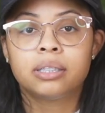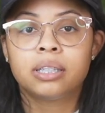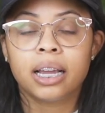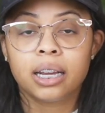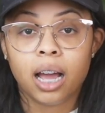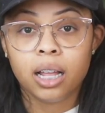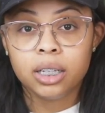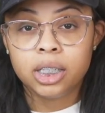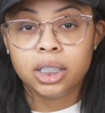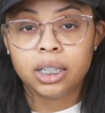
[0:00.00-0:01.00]

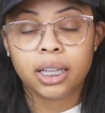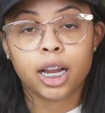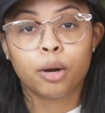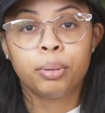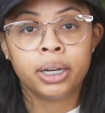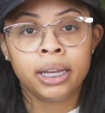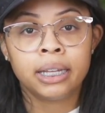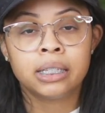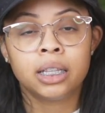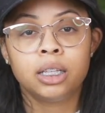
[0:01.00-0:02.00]
technology that they are putting
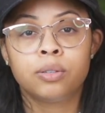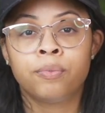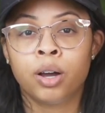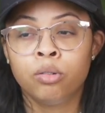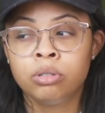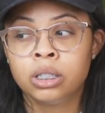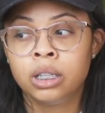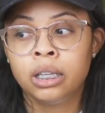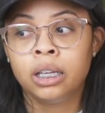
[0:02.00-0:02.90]
into these phones,